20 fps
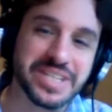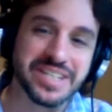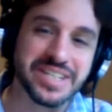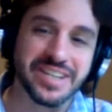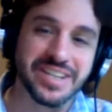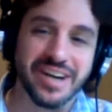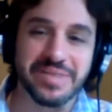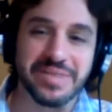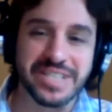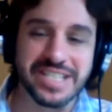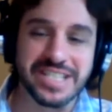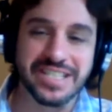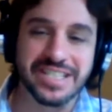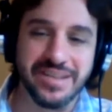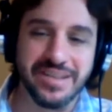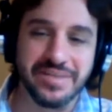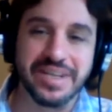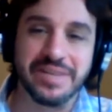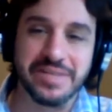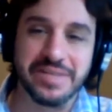not persistent.
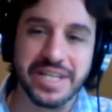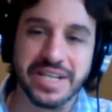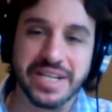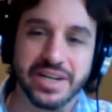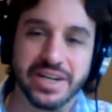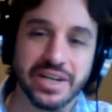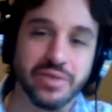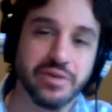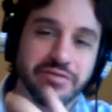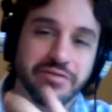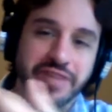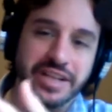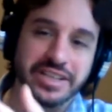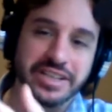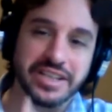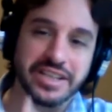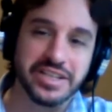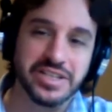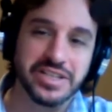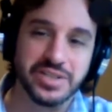Sometimes they call it
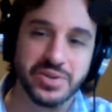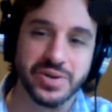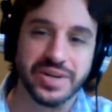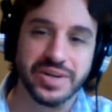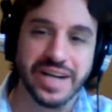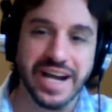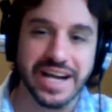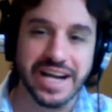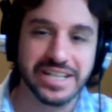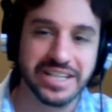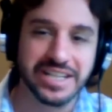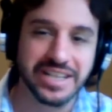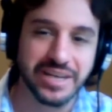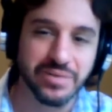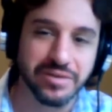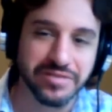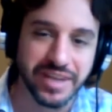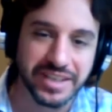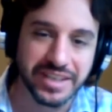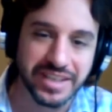reflected and stored. I actually think
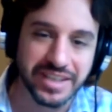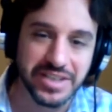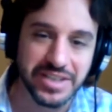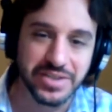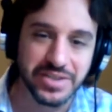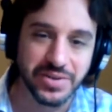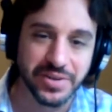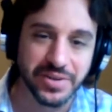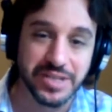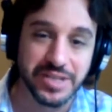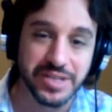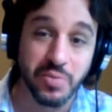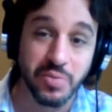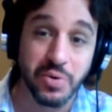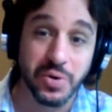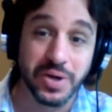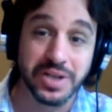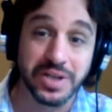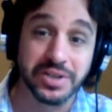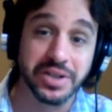reflected and stored is
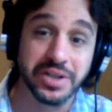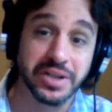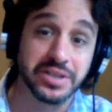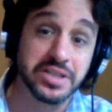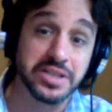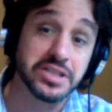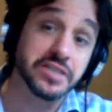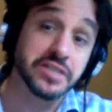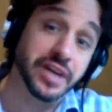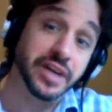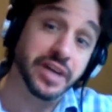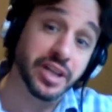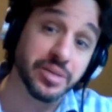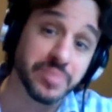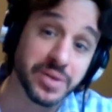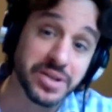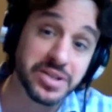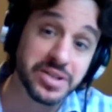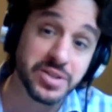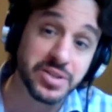more clear to
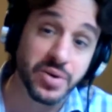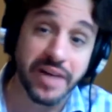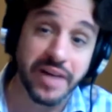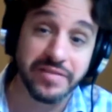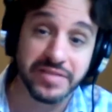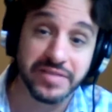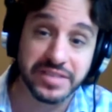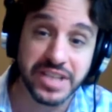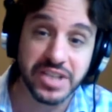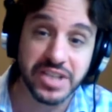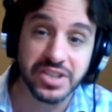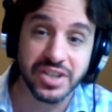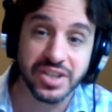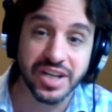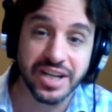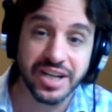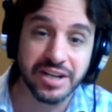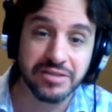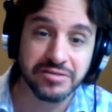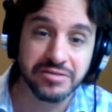developers who I teach a
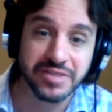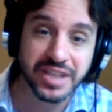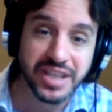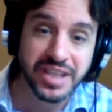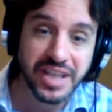lot of.